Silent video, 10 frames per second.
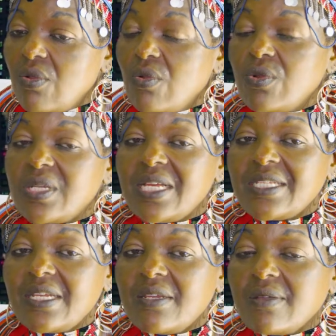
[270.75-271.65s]
or it
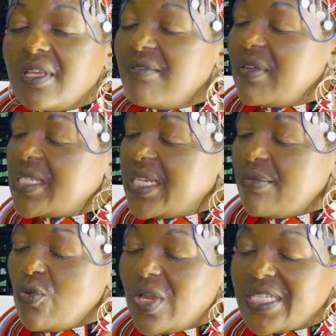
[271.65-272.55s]
doesn't give us any
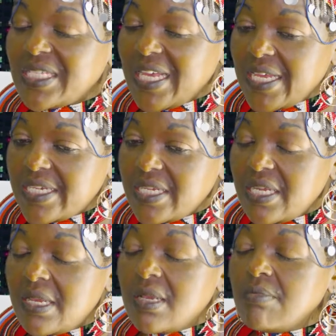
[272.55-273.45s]
more anxiety,
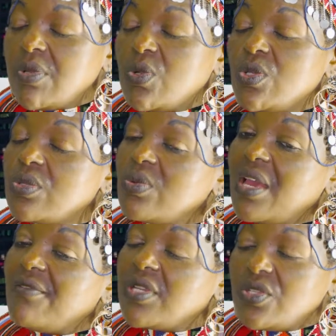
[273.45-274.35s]
because we
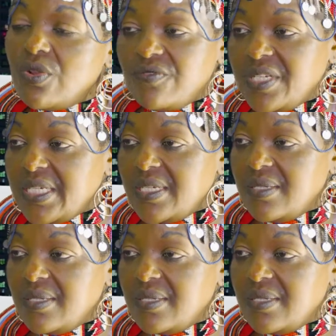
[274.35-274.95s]
have resolved it.